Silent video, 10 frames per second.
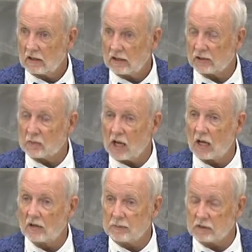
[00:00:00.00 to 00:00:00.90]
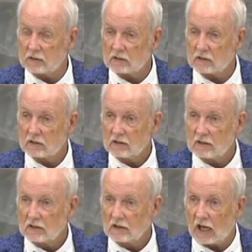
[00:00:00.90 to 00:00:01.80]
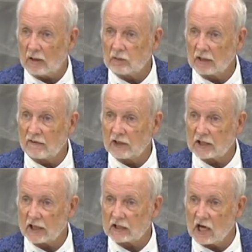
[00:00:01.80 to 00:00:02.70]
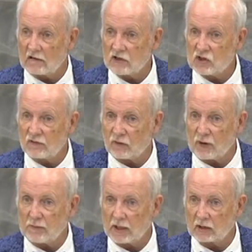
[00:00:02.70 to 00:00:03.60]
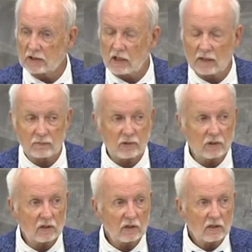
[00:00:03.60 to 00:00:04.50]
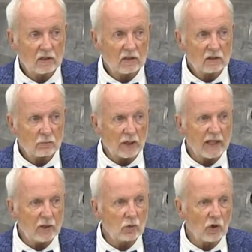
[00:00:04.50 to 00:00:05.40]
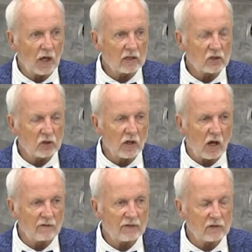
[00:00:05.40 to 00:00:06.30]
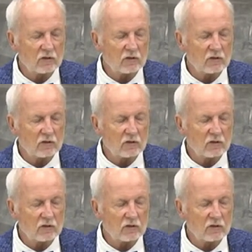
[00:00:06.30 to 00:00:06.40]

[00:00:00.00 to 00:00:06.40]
It's my husband. I believe in technology-free meal times, but he will not turn off his